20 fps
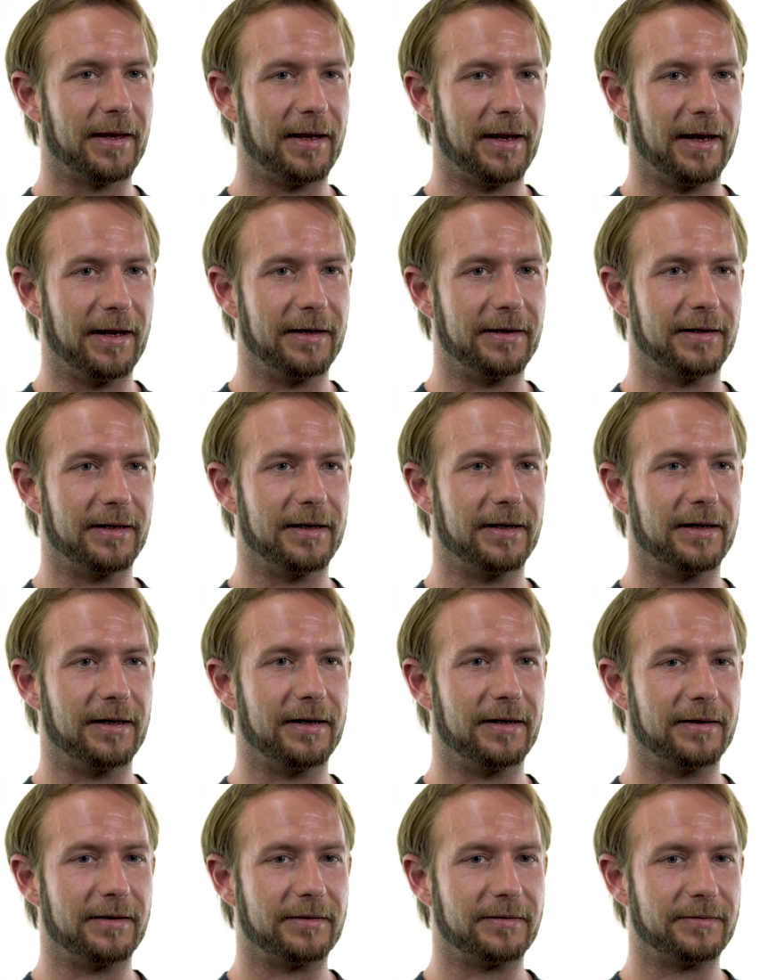And
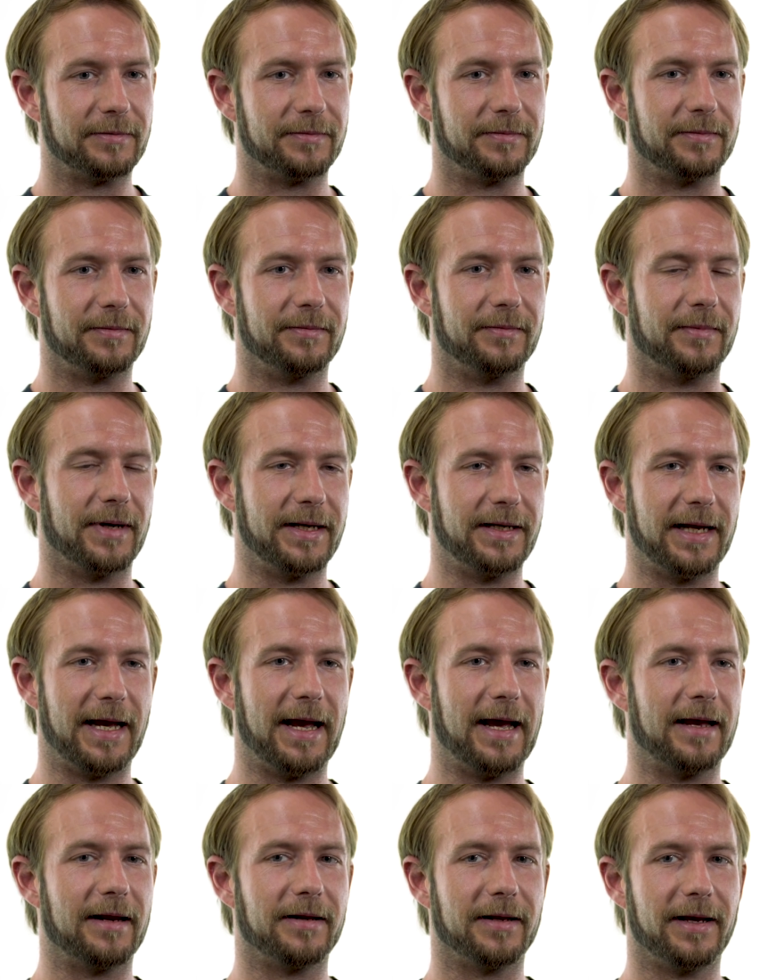uh, my
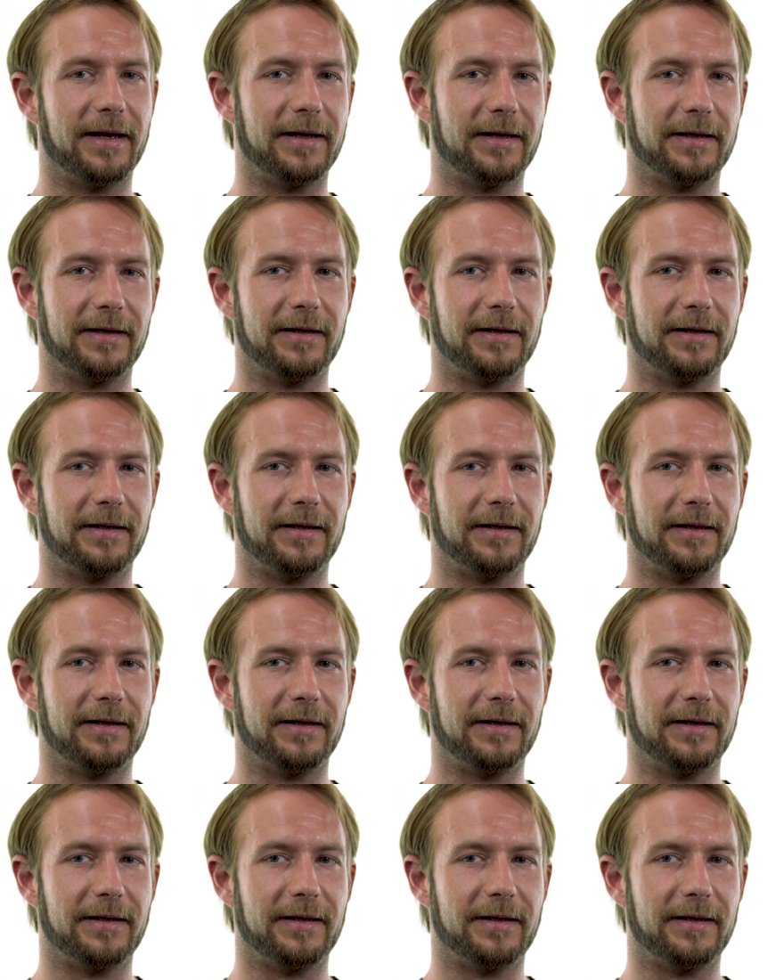dad, like,